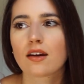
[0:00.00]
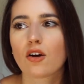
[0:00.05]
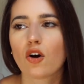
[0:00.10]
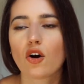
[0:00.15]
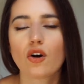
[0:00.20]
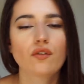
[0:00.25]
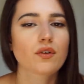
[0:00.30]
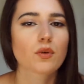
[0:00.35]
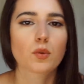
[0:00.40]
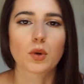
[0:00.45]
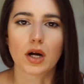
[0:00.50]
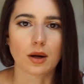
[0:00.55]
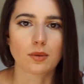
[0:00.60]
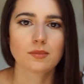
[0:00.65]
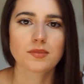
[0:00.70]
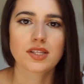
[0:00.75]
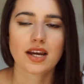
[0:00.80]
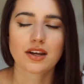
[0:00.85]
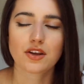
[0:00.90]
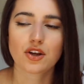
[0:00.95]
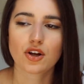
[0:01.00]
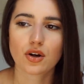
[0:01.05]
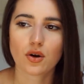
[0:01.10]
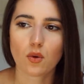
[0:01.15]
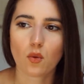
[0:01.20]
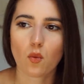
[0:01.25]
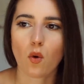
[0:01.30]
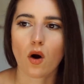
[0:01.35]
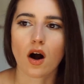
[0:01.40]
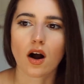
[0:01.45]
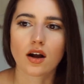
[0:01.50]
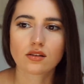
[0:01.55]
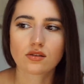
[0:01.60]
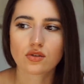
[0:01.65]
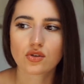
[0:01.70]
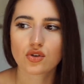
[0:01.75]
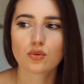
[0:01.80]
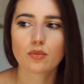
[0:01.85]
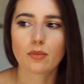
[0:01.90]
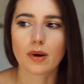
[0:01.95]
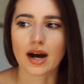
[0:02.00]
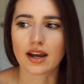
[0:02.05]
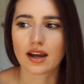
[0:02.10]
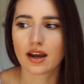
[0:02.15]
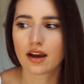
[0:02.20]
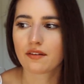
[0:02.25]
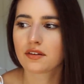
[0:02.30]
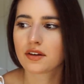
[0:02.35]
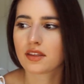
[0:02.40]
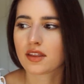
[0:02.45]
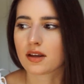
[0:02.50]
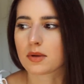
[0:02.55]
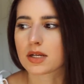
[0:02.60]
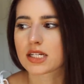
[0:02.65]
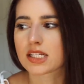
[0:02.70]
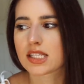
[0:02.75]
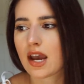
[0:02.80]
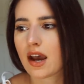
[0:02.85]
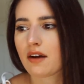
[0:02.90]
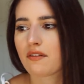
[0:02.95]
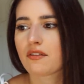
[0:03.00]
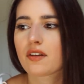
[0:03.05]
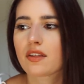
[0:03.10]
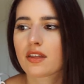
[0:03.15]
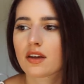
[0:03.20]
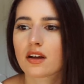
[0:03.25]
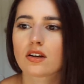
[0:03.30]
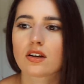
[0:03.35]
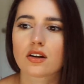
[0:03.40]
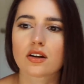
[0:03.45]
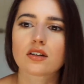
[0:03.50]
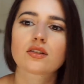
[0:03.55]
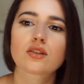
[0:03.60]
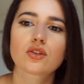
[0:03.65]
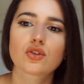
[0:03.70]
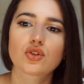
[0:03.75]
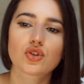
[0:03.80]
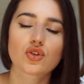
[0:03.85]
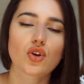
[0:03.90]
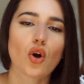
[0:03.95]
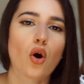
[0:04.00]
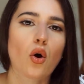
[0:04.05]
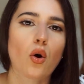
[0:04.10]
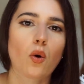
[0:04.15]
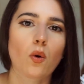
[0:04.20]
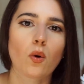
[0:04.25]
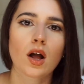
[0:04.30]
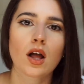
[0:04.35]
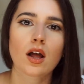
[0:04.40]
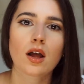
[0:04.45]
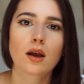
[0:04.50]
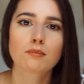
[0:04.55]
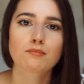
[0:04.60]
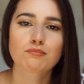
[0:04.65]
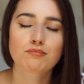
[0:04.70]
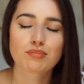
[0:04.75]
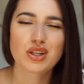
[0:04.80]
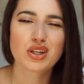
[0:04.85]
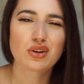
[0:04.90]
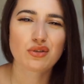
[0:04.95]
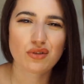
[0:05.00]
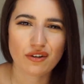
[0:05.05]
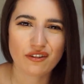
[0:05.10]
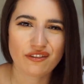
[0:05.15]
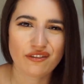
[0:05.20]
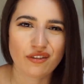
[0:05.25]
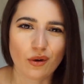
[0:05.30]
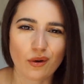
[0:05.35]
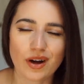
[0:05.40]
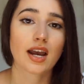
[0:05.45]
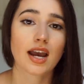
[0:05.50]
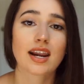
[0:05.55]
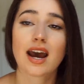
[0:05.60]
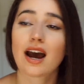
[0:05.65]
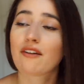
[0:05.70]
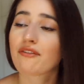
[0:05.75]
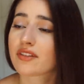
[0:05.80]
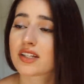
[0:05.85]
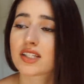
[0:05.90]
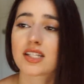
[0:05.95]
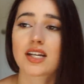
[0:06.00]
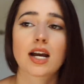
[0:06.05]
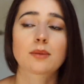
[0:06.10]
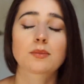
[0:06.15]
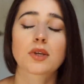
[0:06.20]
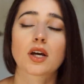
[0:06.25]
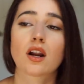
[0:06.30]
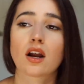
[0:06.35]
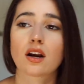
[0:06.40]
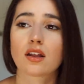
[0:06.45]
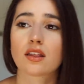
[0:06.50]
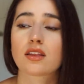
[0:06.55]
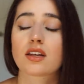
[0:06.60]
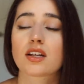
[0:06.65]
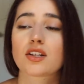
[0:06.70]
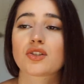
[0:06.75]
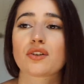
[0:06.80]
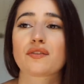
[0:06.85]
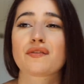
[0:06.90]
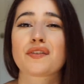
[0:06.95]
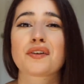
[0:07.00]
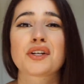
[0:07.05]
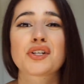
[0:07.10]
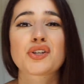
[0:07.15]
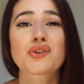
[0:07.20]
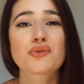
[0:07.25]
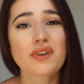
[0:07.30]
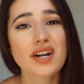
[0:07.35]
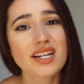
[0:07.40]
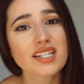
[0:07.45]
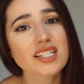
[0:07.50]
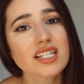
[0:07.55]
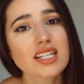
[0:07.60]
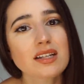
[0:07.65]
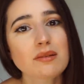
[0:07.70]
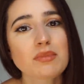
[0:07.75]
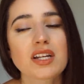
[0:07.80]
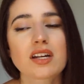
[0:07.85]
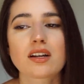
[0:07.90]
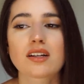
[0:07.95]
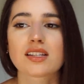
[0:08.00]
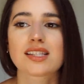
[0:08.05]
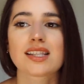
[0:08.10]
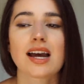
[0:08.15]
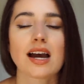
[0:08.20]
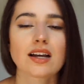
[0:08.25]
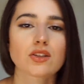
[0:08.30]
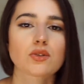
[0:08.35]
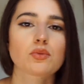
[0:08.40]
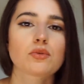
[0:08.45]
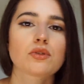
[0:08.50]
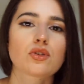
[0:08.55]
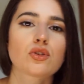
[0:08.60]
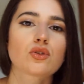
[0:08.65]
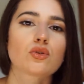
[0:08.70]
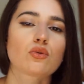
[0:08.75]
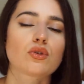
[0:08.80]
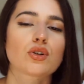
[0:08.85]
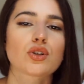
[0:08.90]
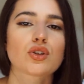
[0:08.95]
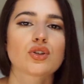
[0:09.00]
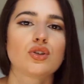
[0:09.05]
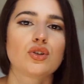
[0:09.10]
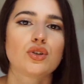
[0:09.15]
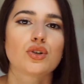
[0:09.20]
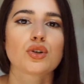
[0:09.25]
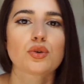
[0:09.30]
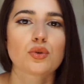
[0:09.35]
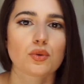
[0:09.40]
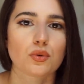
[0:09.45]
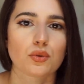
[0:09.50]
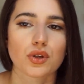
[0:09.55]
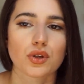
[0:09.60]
overwhelmed and you're gonna want to buy everything because everything looks so beautiful. And half of the times, a lot of the things are very trendy because that's what stores do.